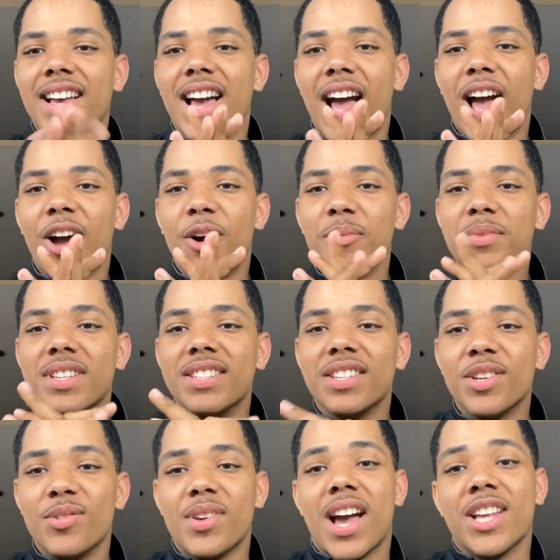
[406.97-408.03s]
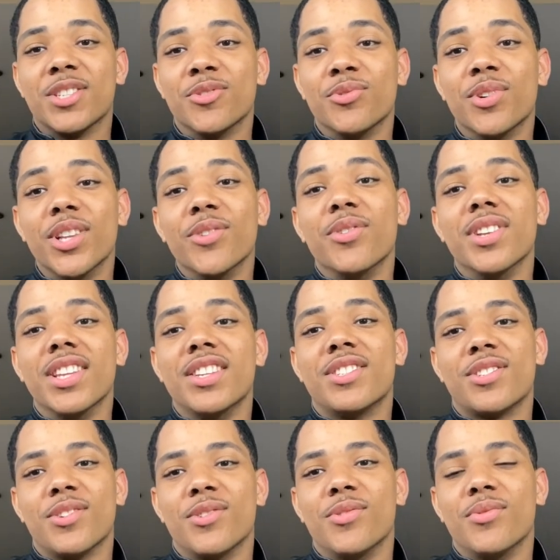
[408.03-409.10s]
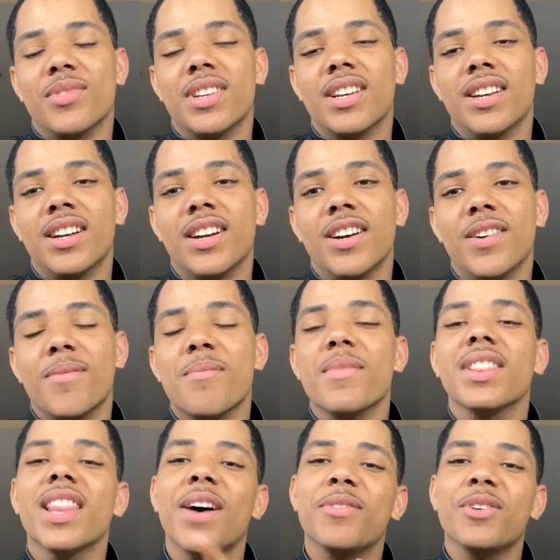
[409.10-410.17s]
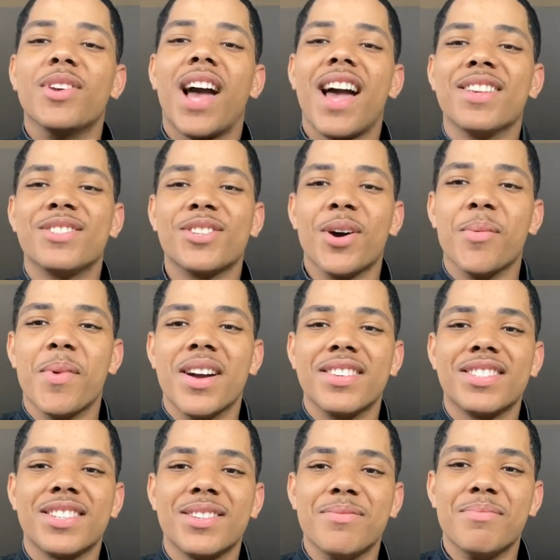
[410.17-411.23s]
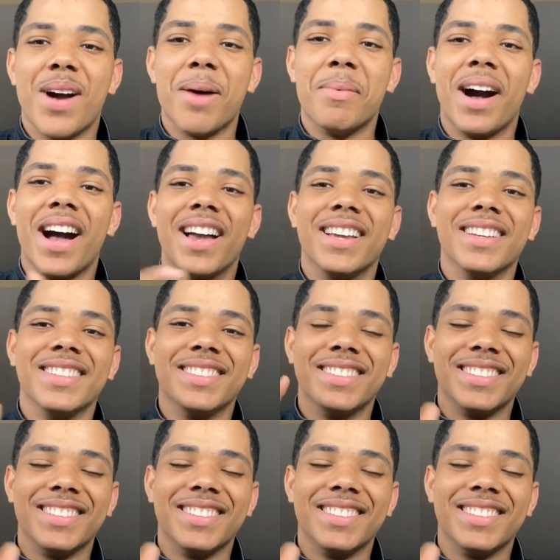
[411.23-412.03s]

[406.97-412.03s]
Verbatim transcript: I hope to see you guys really, really soon. Um, love you guys so much. Bye bye.